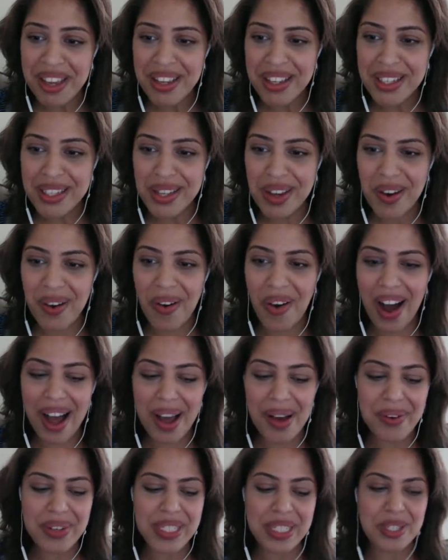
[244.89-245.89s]
So
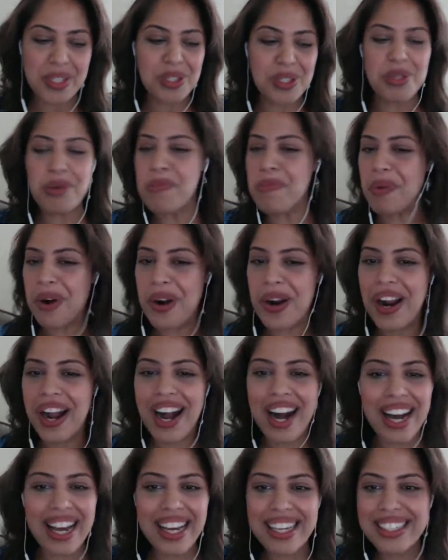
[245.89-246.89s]
I was a super
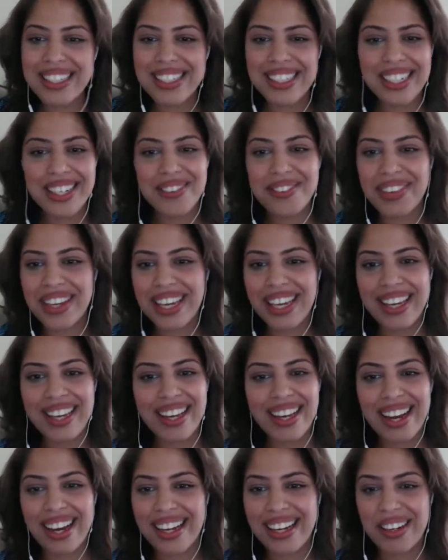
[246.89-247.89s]
high achieving
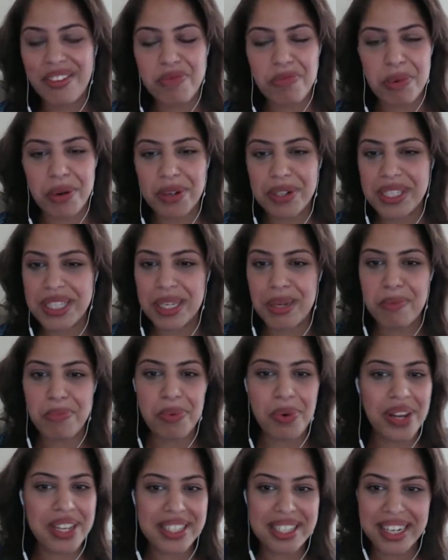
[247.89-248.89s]
kind of person,
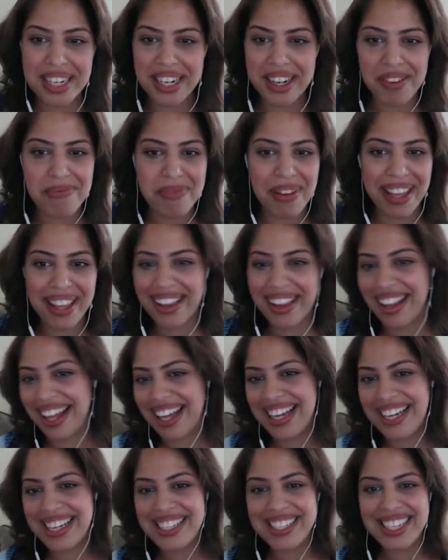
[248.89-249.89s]
president of my
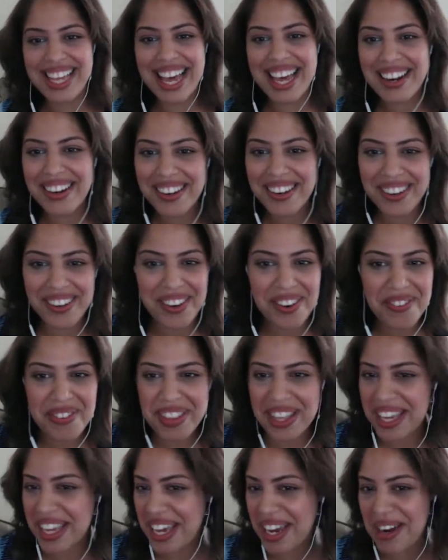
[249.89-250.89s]
class, editor of
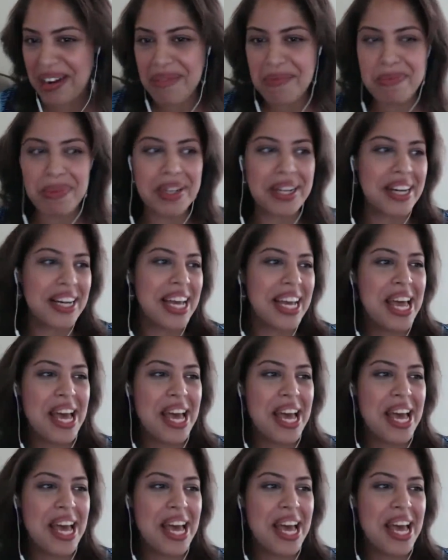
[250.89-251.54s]
the yearbook.